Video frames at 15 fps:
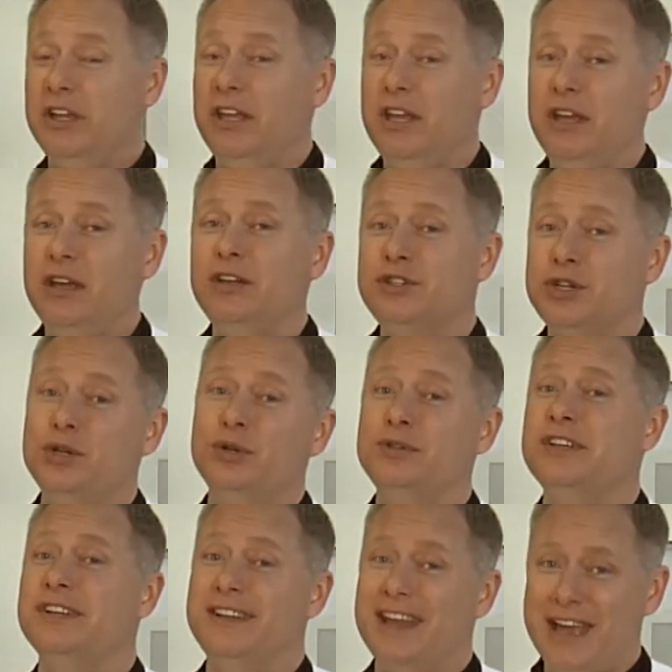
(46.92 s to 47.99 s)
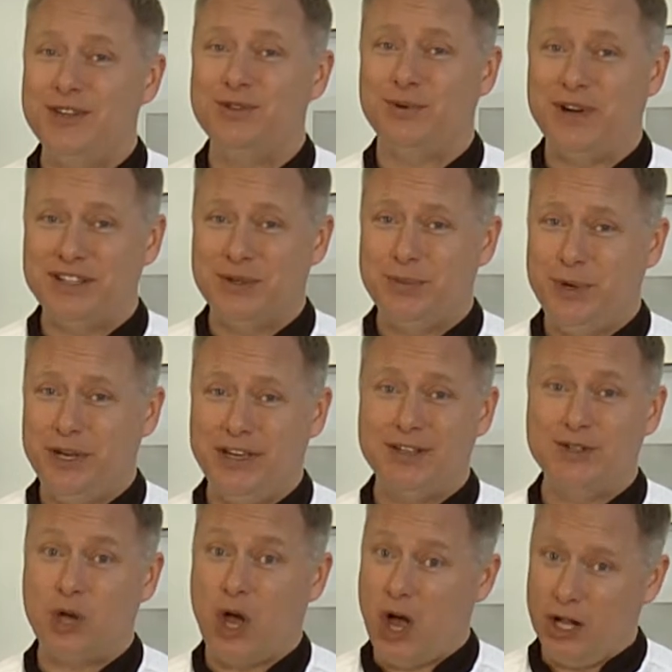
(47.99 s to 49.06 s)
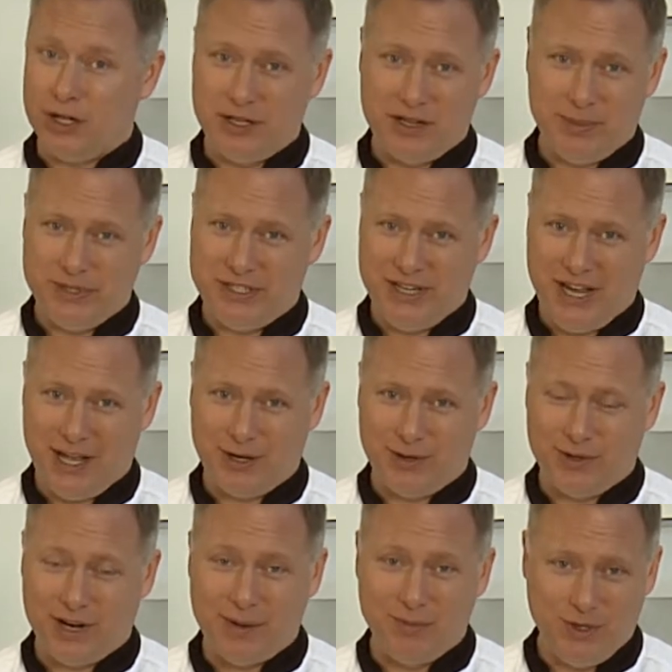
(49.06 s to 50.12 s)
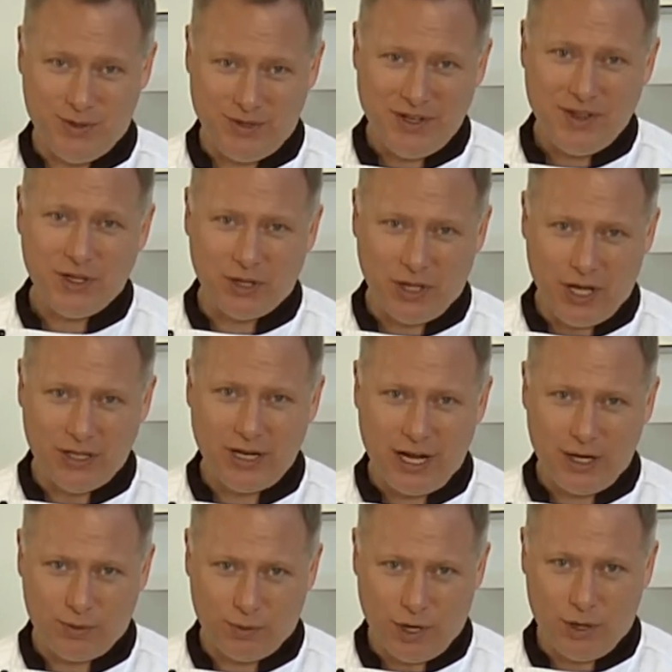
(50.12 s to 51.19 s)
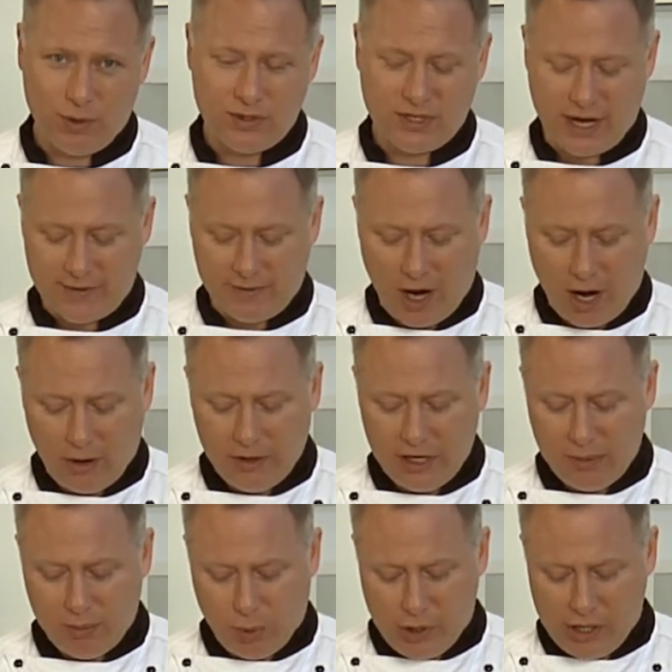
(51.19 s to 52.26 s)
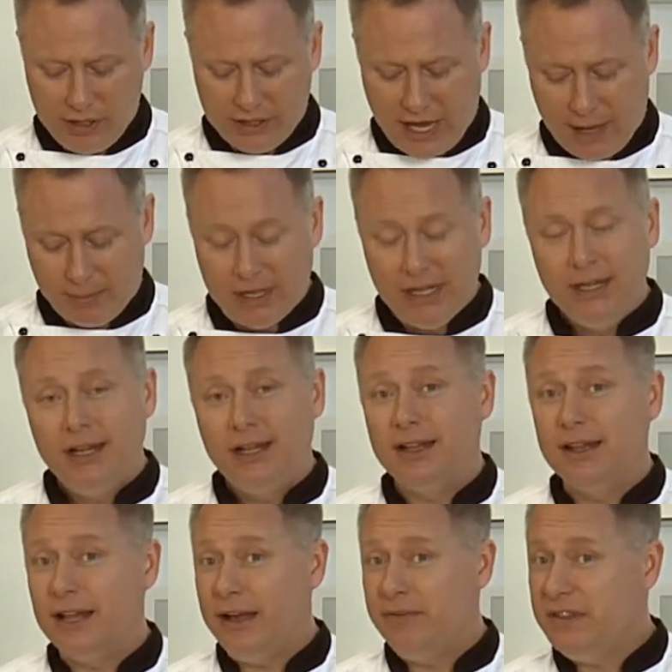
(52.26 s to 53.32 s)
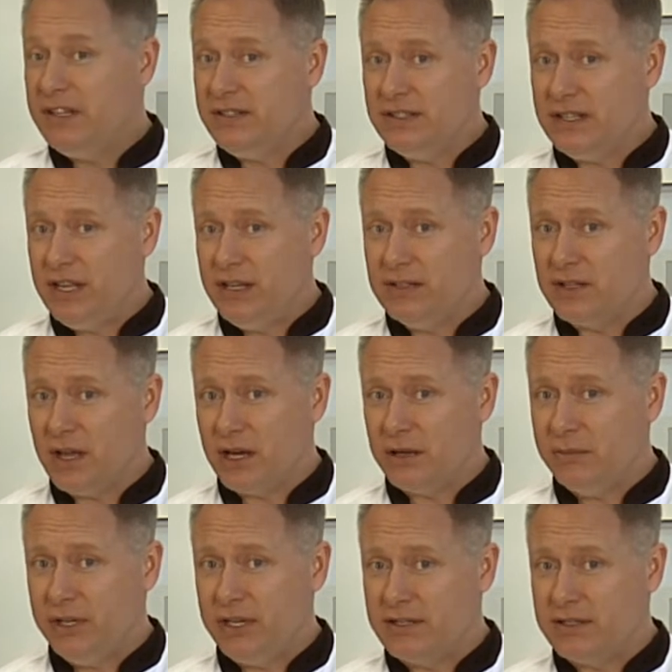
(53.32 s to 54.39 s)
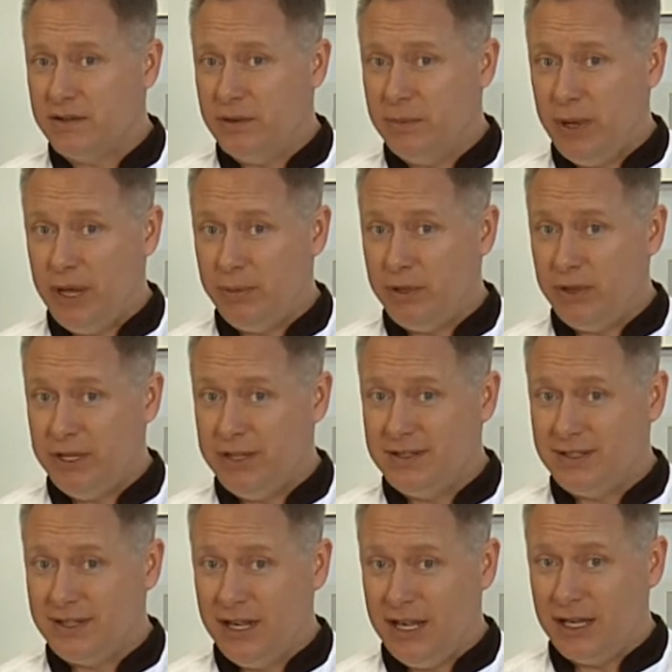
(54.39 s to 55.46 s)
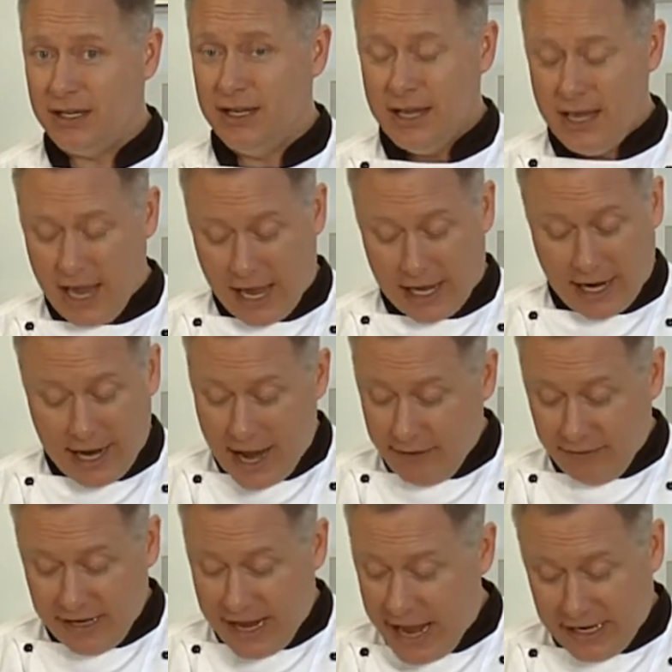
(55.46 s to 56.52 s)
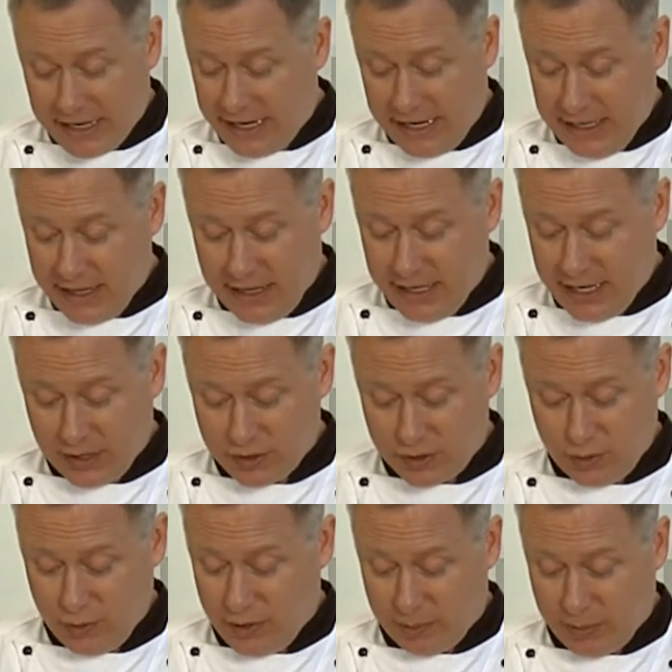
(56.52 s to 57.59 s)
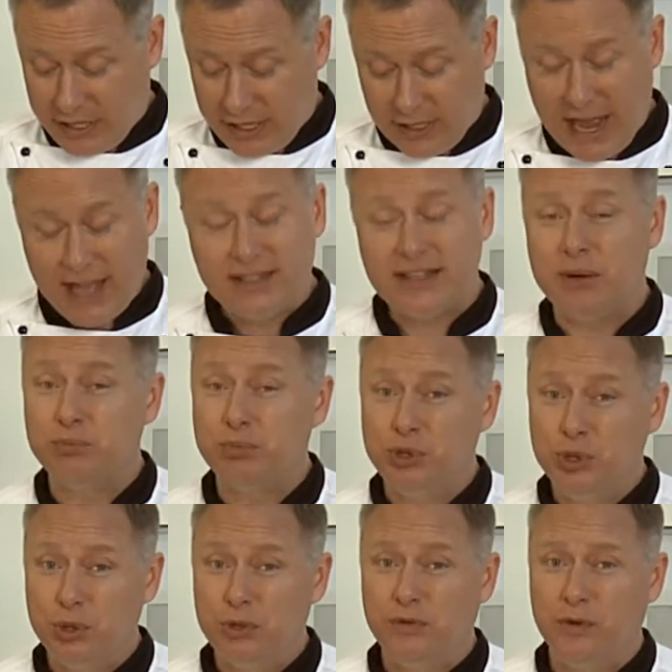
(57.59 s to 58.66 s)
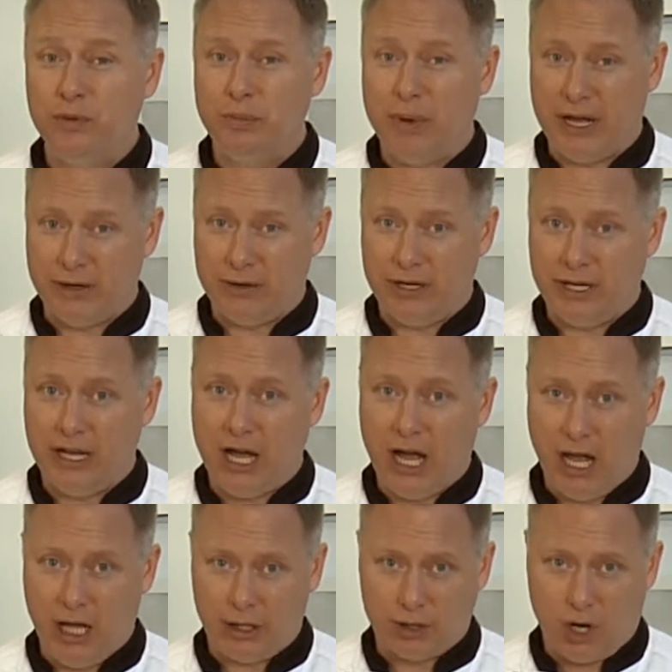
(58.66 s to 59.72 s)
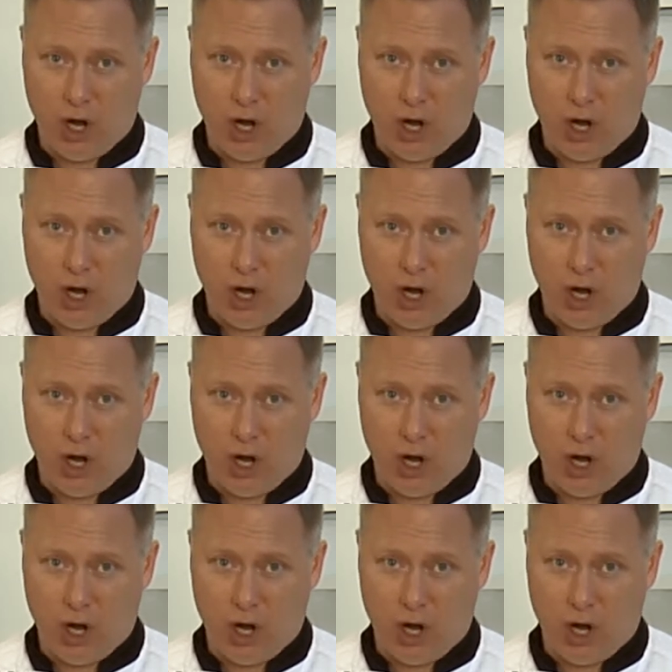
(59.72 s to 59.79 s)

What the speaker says: key to today's recipe is all in the potato, and I'm using the Klondike Rose, and I've already boiled up, left the skins on them because of the paper-thin skin, and I haven't added anything else to it, but it has that beautiful buttery color